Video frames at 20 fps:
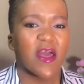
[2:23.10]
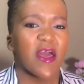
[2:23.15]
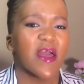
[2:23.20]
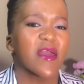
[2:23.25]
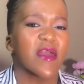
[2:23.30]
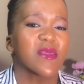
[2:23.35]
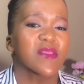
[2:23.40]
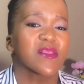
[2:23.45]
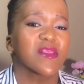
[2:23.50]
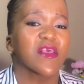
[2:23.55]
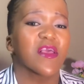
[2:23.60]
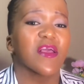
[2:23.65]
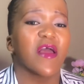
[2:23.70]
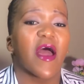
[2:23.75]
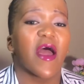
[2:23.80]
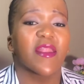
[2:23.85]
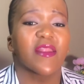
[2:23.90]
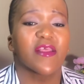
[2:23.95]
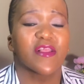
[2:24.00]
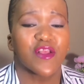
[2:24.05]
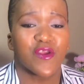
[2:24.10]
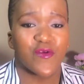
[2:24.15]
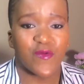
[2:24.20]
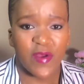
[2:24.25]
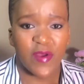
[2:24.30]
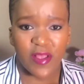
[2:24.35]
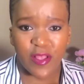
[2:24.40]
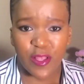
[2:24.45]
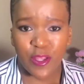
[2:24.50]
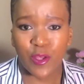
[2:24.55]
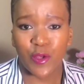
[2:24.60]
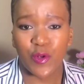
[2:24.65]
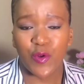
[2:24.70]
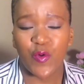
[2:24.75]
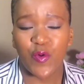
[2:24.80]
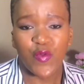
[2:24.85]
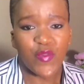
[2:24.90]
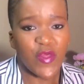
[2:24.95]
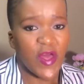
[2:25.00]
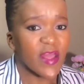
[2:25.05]
it's and it's great to
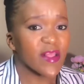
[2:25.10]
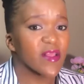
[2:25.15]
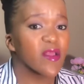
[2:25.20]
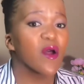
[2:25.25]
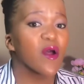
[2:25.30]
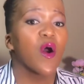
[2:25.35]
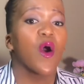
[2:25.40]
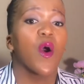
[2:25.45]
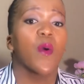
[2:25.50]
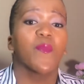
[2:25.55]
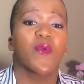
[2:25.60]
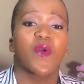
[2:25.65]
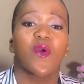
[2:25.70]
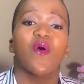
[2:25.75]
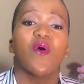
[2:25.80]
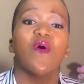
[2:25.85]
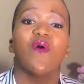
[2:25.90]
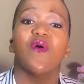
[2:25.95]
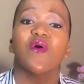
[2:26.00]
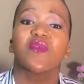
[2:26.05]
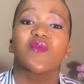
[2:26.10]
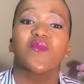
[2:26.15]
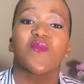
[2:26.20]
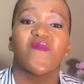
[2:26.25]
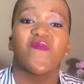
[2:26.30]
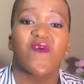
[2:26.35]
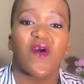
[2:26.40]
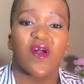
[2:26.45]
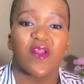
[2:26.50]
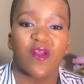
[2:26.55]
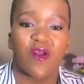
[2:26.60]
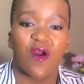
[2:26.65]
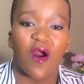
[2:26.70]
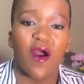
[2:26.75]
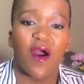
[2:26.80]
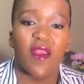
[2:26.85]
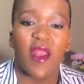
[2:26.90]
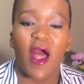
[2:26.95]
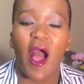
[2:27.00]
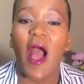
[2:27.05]
know that because we've got
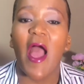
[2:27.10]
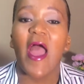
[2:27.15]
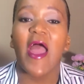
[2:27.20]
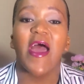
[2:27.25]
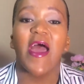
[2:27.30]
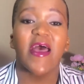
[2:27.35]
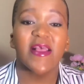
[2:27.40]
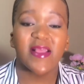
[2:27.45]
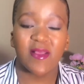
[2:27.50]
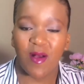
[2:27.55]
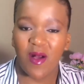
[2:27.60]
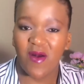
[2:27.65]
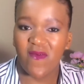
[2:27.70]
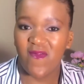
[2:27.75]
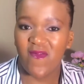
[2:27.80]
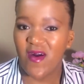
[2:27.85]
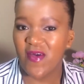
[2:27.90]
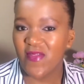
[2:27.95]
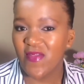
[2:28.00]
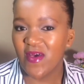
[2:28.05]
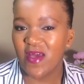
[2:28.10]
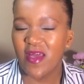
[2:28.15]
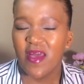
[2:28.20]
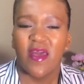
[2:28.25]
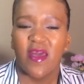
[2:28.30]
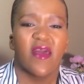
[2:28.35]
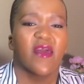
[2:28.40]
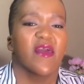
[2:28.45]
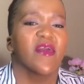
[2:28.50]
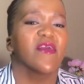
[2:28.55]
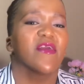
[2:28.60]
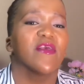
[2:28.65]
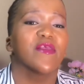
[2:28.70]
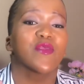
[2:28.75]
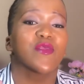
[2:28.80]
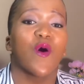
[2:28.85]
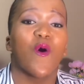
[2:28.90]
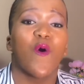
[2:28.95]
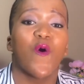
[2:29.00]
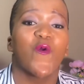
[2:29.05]
God as our Father, He is
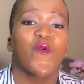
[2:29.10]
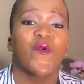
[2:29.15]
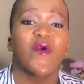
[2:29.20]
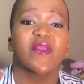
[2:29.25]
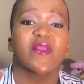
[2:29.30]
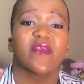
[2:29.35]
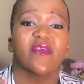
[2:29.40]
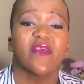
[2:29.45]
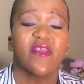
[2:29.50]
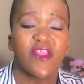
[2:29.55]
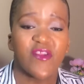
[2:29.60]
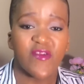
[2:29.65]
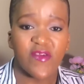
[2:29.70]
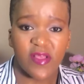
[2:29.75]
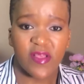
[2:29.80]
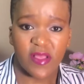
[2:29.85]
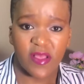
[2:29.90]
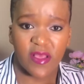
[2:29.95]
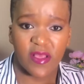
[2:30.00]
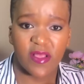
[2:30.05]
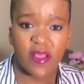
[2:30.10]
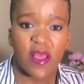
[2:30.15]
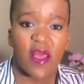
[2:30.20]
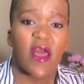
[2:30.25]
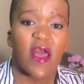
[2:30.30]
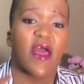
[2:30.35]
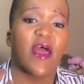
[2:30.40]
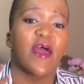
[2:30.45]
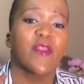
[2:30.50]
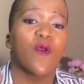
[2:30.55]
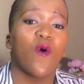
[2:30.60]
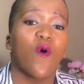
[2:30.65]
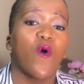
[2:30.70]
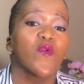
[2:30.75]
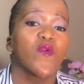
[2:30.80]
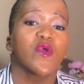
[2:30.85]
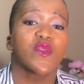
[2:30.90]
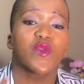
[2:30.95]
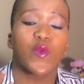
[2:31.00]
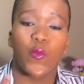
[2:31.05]
always interested and
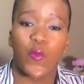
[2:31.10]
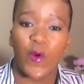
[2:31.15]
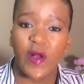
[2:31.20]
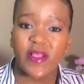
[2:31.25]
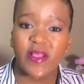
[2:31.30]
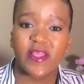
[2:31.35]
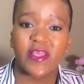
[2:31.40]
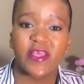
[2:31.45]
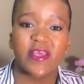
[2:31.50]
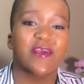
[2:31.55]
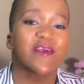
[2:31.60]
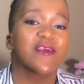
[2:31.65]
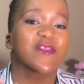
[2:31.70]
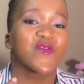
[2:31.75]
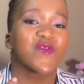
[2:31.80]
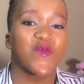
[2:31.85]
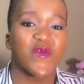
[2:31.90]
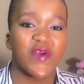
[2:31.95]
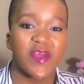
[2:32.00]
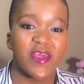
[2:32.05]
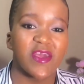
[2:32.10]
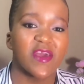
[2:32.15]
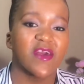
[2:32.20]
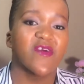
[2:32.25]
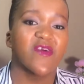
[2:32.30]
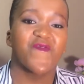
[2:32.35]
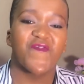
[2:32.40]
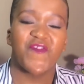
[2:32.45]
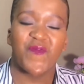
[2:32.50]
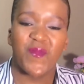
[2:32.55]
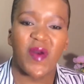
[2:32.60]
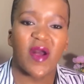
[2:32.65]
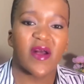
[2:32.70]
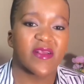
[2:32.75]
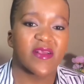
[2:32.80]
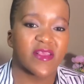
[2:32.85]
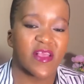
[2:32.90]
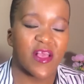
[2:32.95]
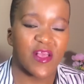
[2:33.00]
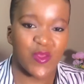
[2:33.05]
always wanting to hear from
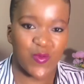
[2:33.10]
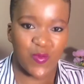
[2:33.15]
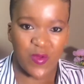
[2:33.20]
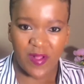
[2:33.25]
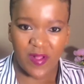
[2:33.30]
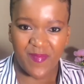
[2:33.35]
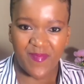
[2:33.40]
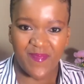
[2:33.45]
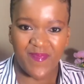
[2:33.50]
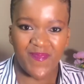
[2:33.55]
us as well.